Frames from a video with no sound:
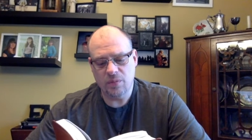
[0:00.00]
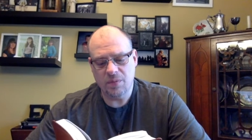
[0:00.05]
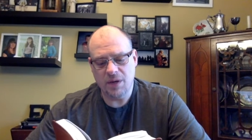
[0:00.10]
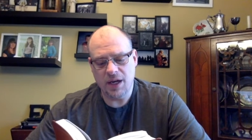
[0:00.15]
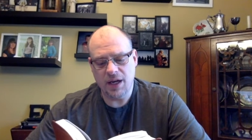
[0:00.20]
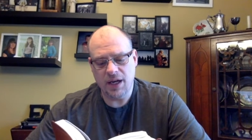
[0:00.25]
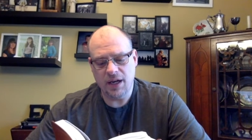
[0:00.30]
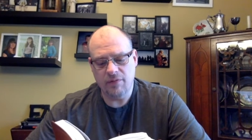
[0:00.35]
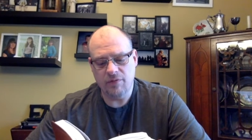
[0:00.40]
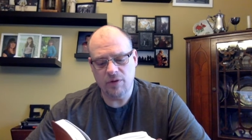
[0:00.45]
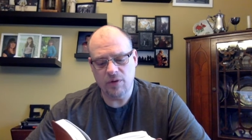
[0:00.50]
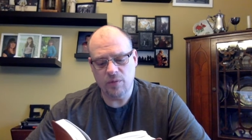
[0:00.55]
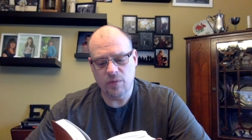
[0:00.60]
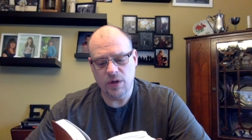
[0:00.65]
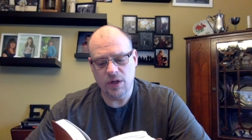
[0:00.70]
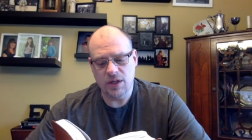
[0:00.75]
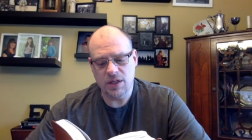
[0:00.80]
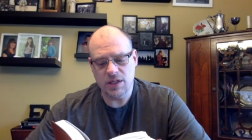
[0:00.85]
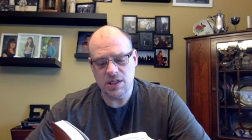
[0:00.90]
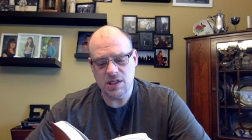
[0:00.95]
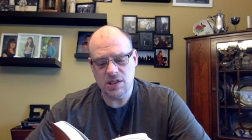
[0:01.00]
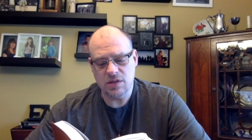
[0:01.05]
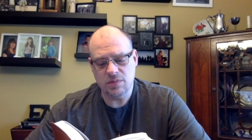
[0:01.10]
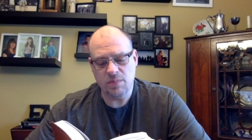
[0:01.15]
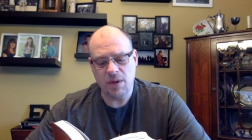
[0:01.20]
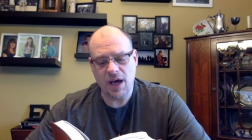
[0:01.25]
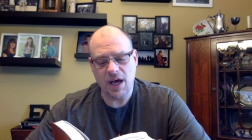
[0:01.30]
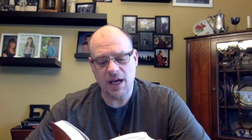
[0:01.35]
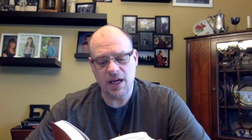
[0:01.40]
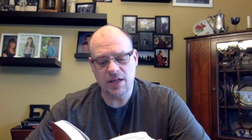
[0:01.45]
by everyone,
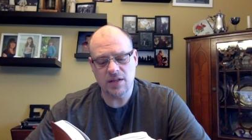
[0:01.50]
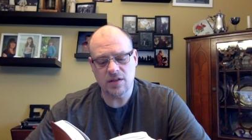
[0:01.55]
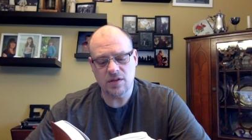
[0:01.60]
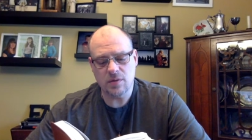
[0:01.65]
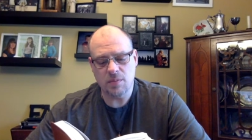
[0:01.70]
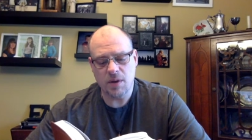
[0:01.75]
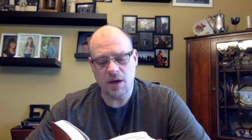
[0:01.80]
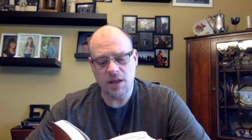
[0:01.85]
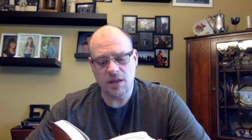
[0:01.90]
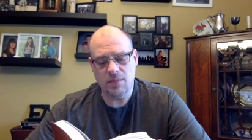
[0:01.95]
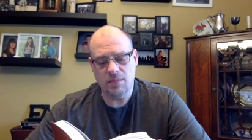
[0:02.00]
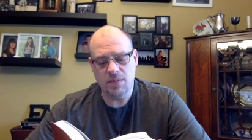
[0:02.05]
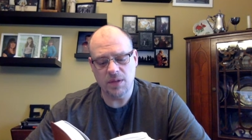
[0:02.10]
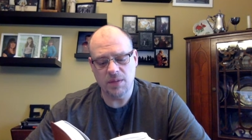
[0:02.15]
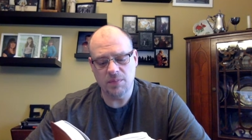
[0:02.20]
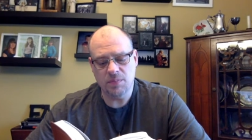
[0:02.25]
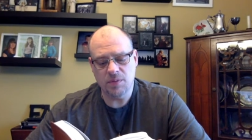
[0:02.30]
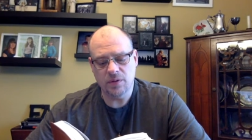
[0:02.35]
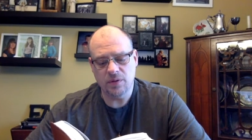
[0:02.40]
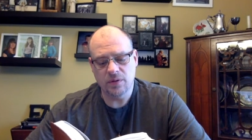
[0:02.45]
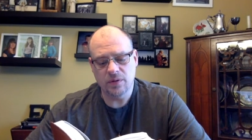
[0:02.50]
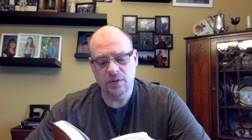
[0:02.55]
despised by the people.